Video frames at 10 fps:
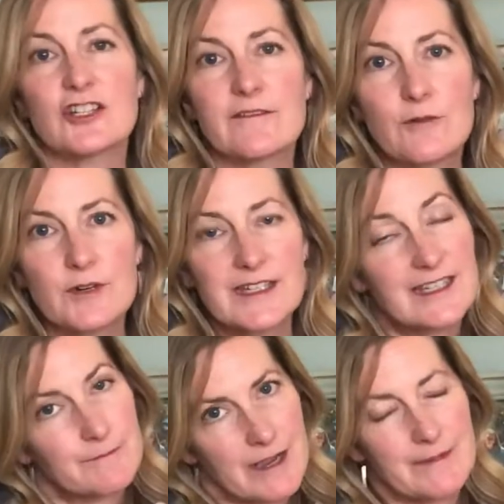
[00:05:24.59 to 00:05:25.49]
and of course
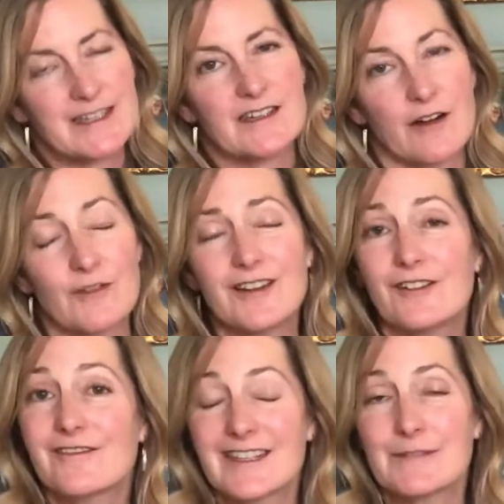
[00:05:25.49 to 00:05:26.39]
this baby is not
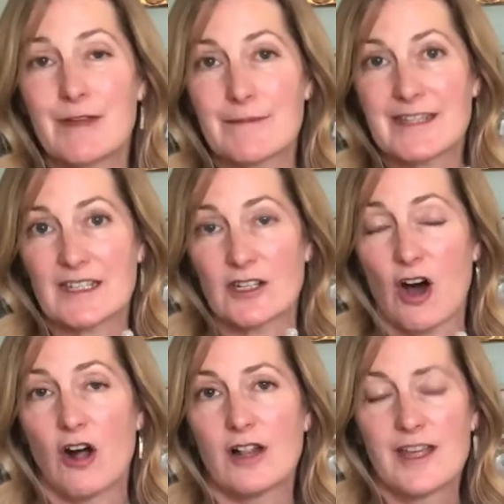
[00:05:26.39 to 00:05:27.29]
real, this baby is a
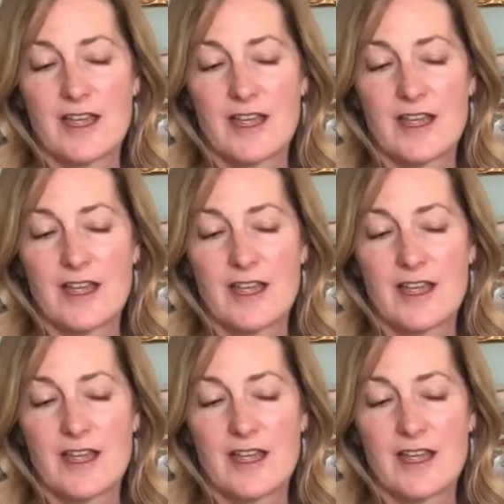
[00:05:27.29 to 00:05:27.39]
doll.